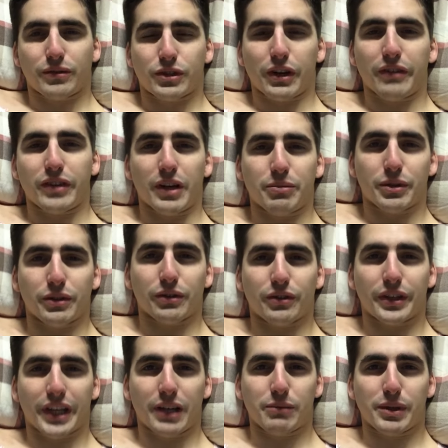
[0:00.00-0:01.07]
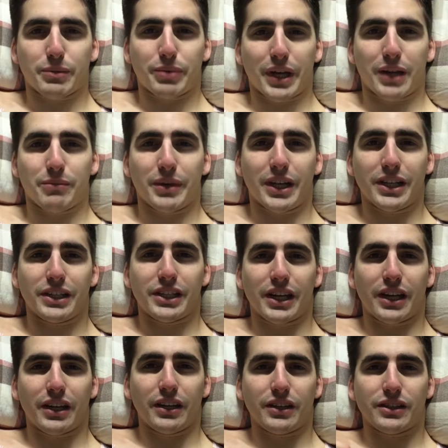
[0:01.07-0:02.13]
after the epidural they gave me the pain meds
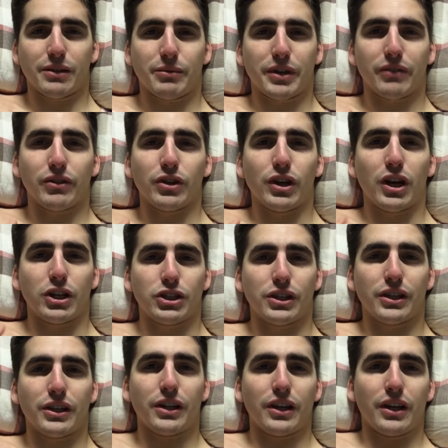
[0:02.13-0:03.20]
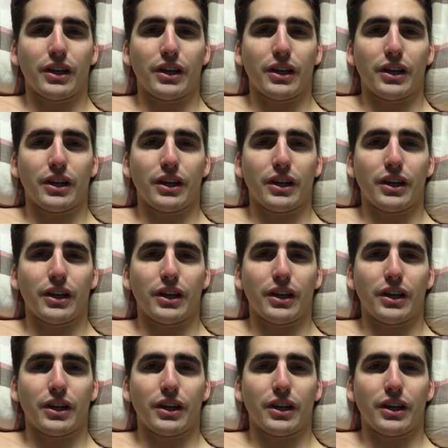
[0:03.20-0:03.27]
and something for nausea.